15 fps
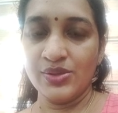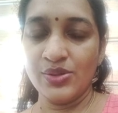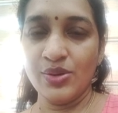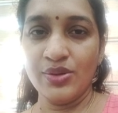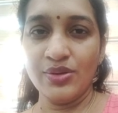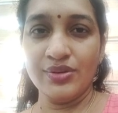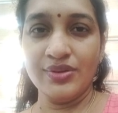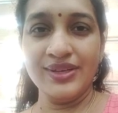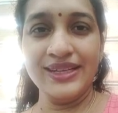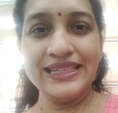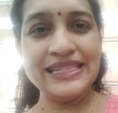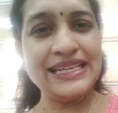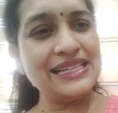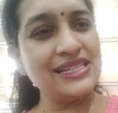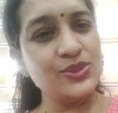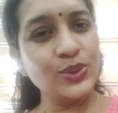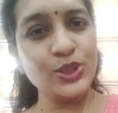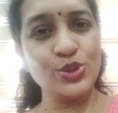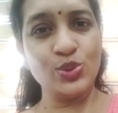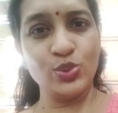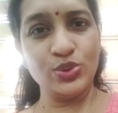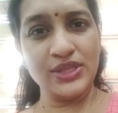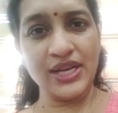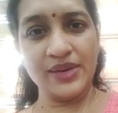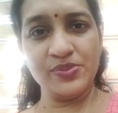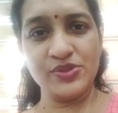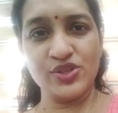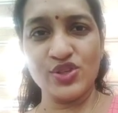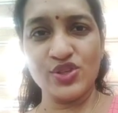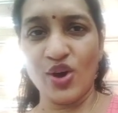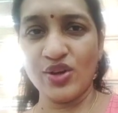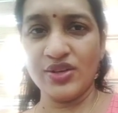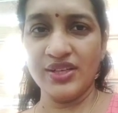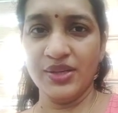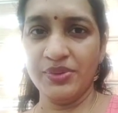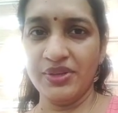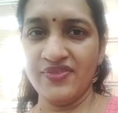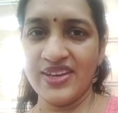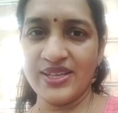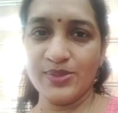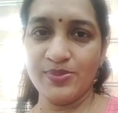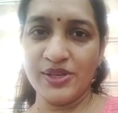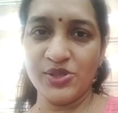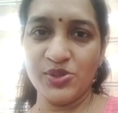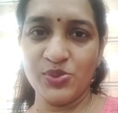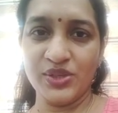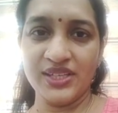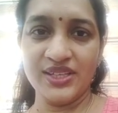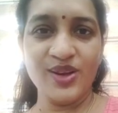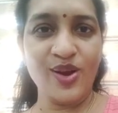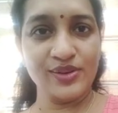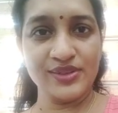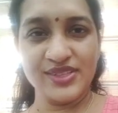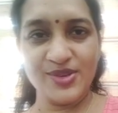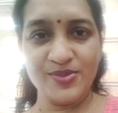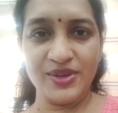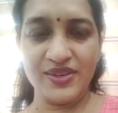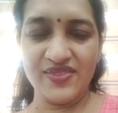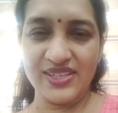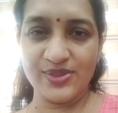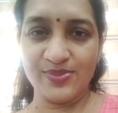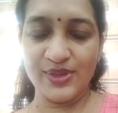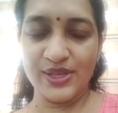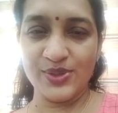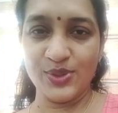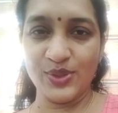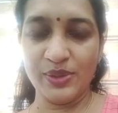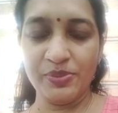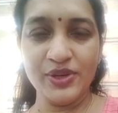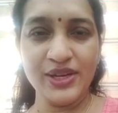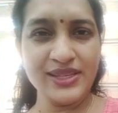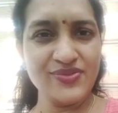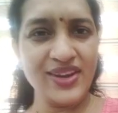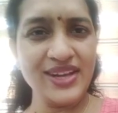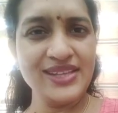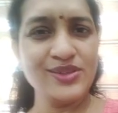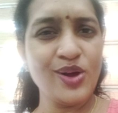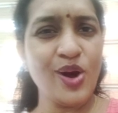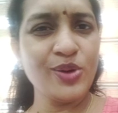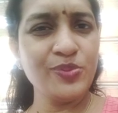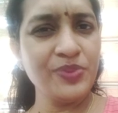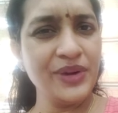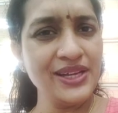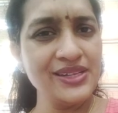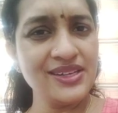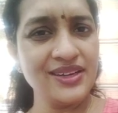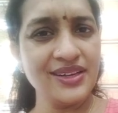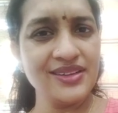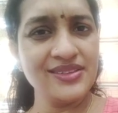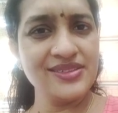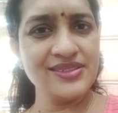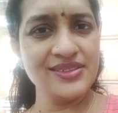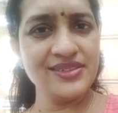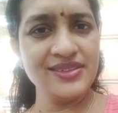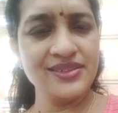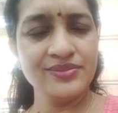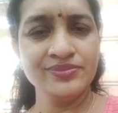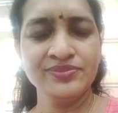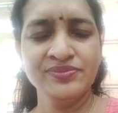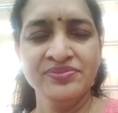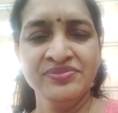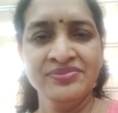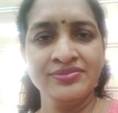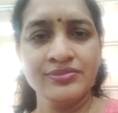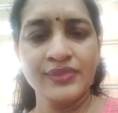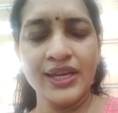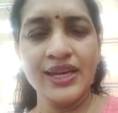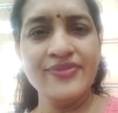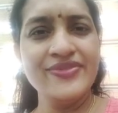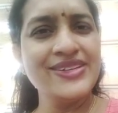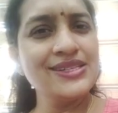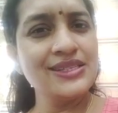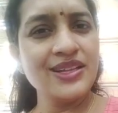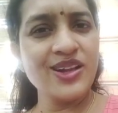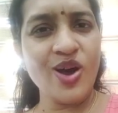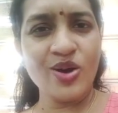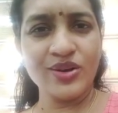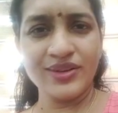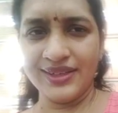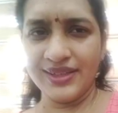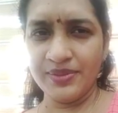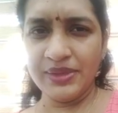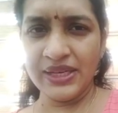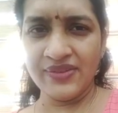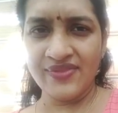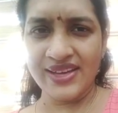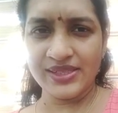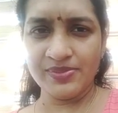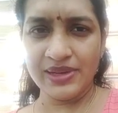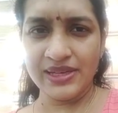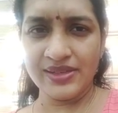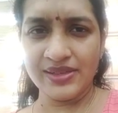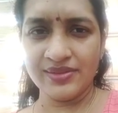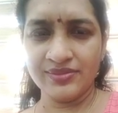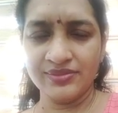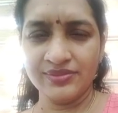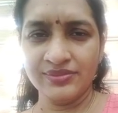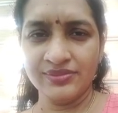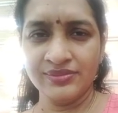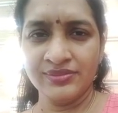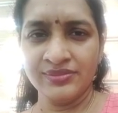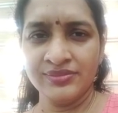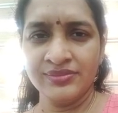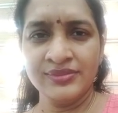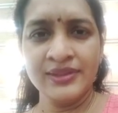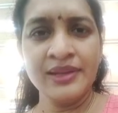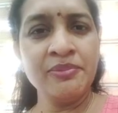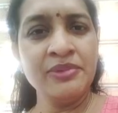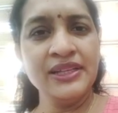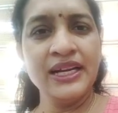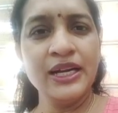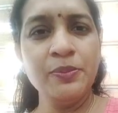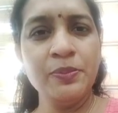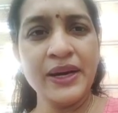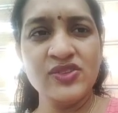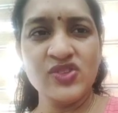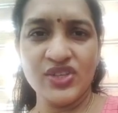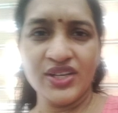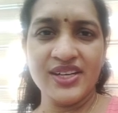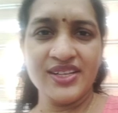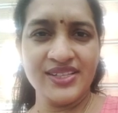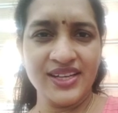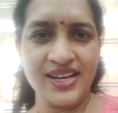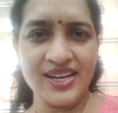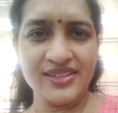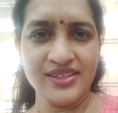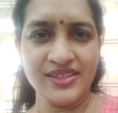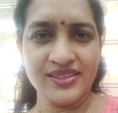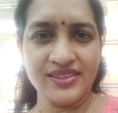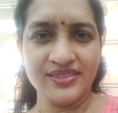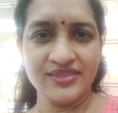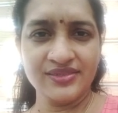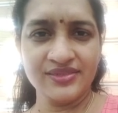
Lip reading: So it deals with two types, short term investment unda, long term investment unda. But as far as corporates are concerned, if it is long term investment, ningal padichu kaniya kaaryana,